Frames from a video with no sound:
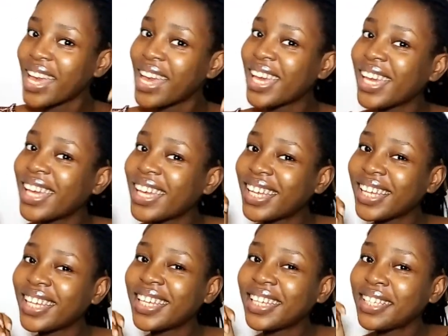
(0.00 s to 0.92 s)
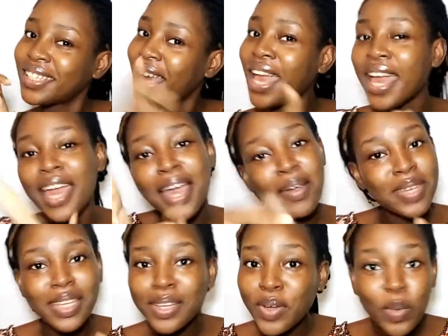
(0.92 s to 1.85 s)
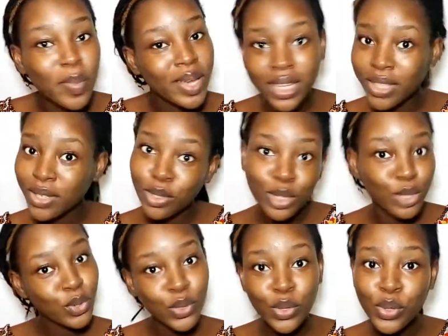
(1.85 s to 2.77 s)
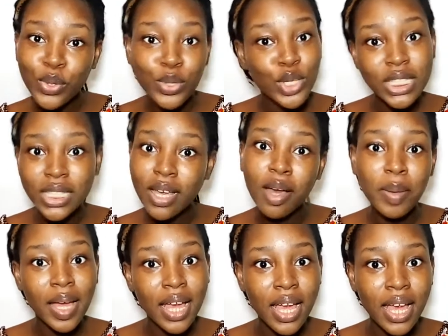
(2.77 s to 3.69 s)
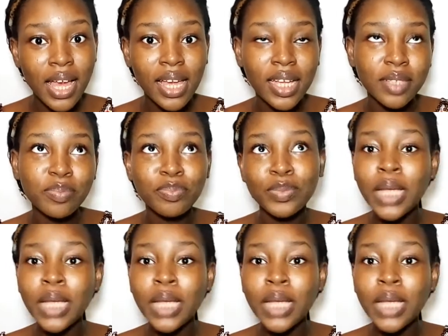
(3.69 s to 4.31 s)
Hey, and we gon' make you lose your mind.